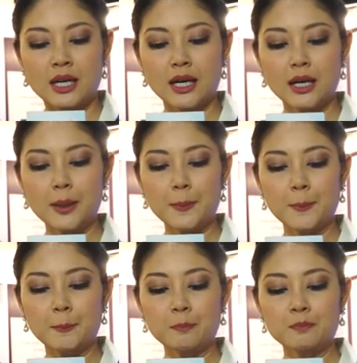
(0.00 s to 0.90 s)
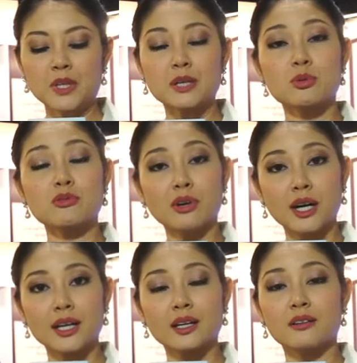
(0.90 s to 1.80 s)
Um, they
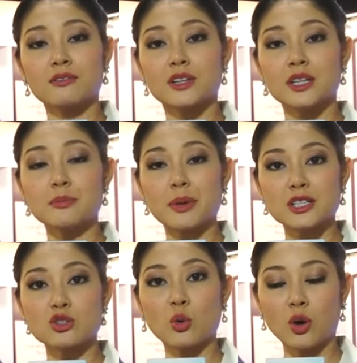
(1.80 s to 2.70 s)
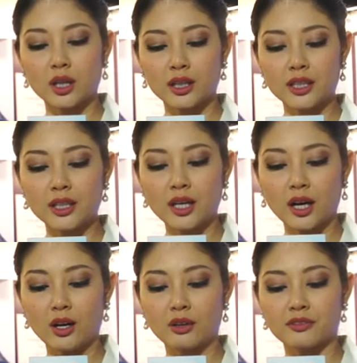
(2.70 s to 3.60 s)
provide a very best quality
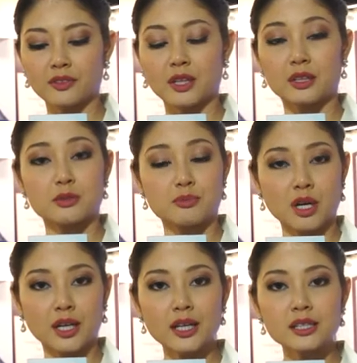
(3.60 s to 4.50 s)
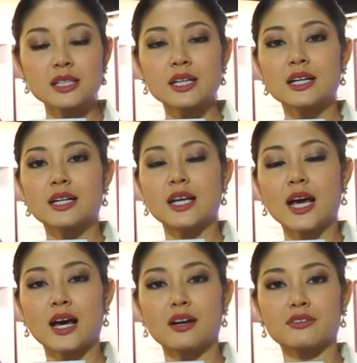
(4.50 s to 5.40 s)
of uh, the product. They
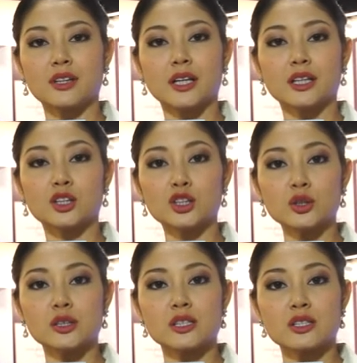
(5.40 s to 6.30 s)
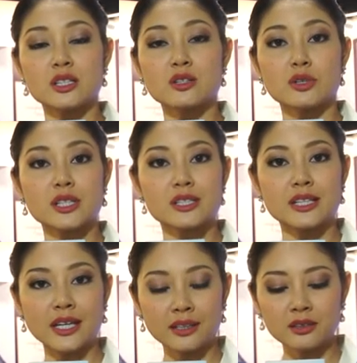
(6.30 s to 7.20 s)
have like a good uh, stingray
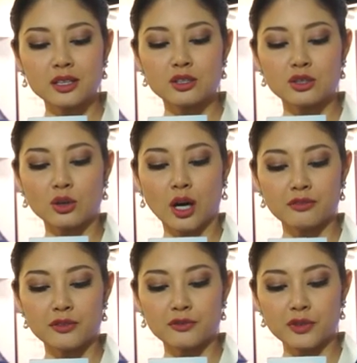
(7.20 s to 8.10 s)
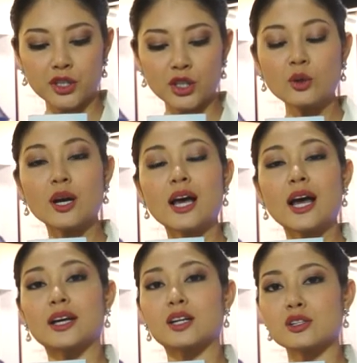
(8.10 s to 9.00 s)
skin to offer for you.
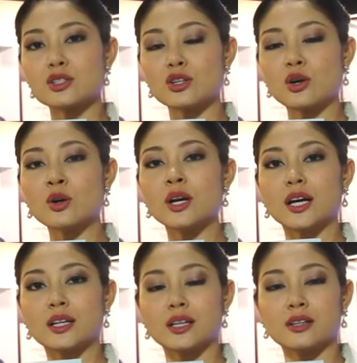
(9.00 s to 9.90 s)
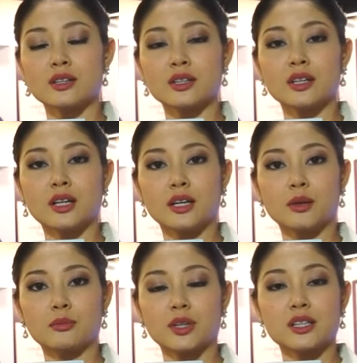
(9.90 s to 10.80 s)
And also another
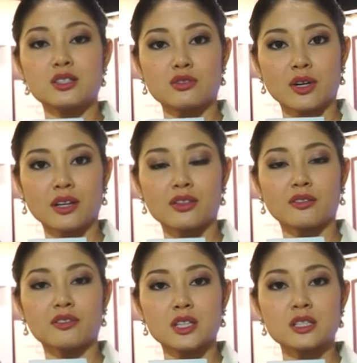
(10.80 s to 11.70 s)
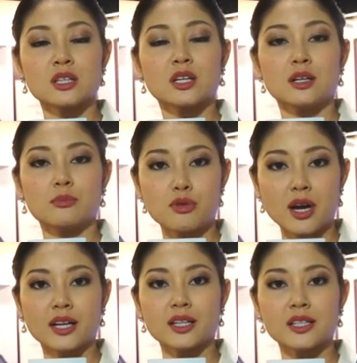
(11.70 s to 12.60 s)
um, like strength of this
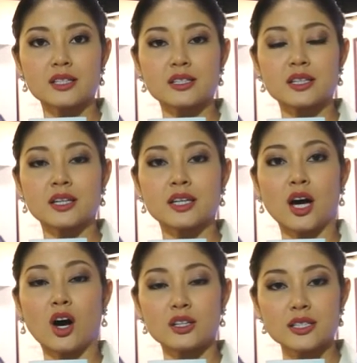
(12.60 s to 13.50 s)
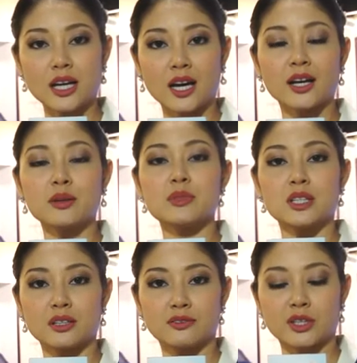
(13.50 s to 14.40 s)
brand is the on-time
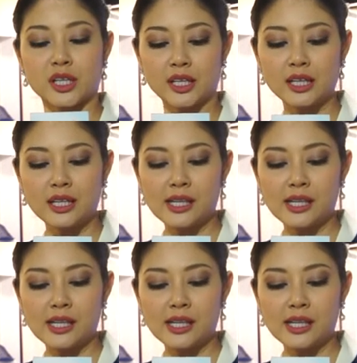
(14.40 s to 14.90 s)
delivery.